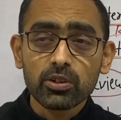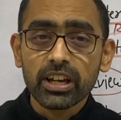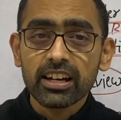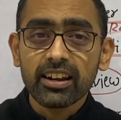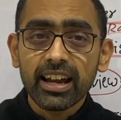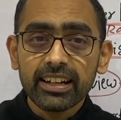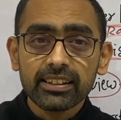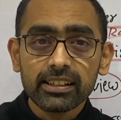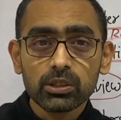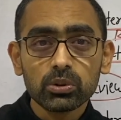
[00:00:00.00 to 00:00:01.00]
You can write
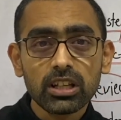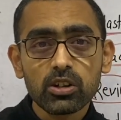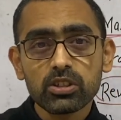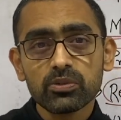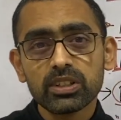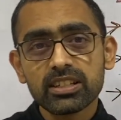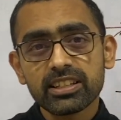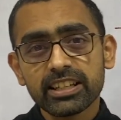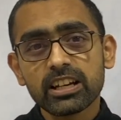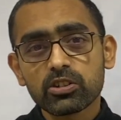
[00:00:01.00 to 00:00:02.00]
2000 words,
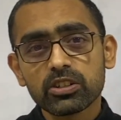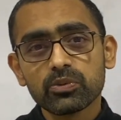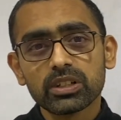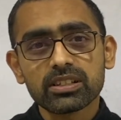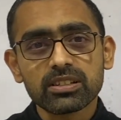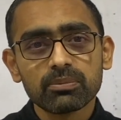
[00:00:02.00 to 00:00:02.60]
3000 words,